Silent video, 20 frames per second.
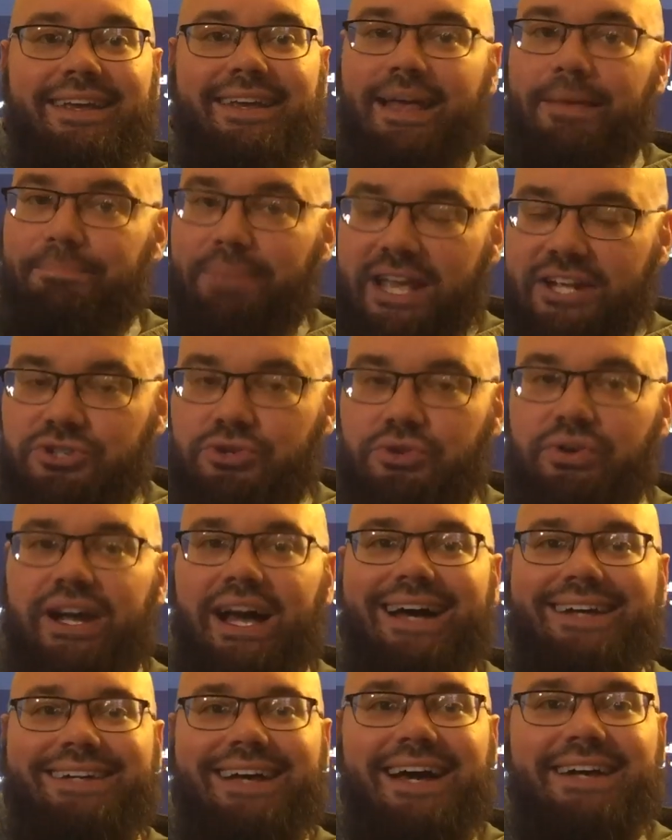at
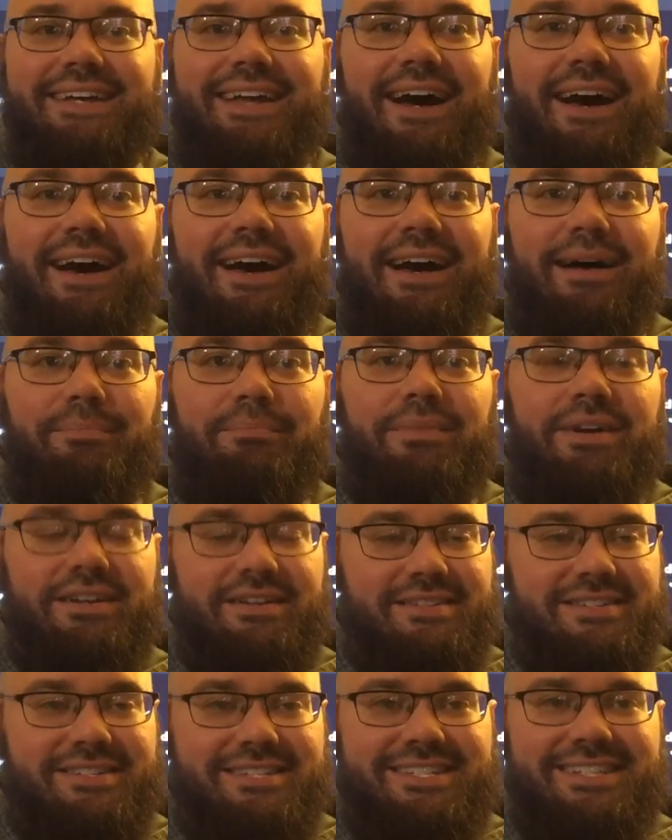patreon.com
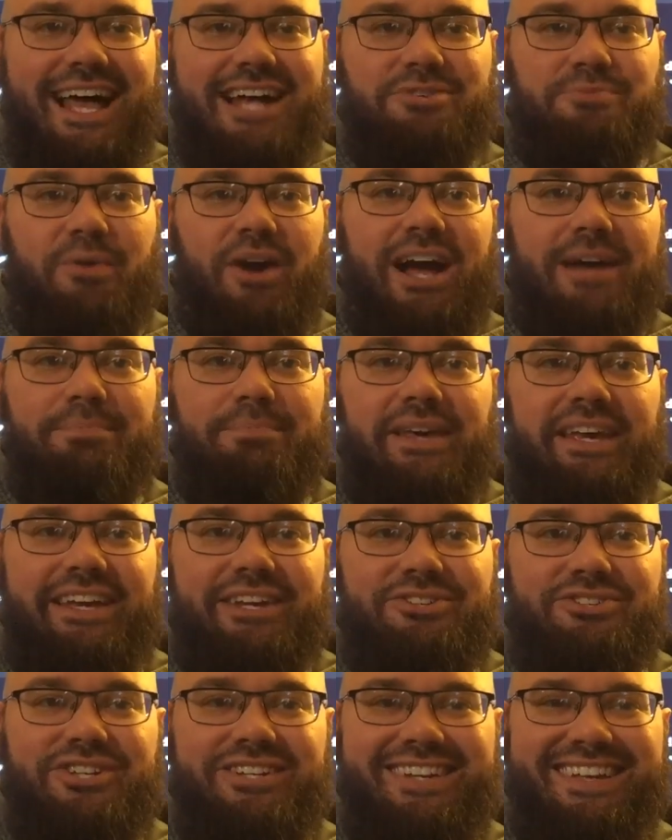slash
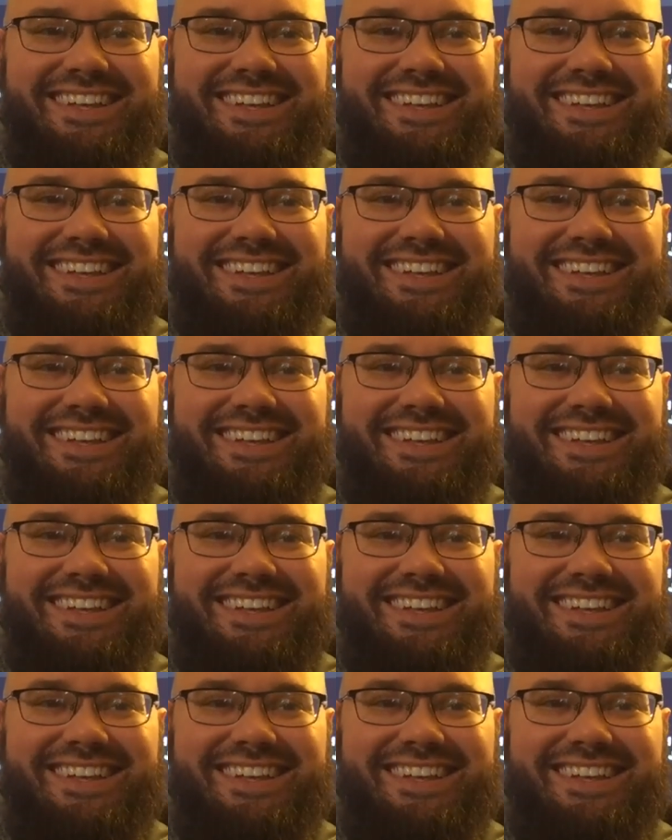Page.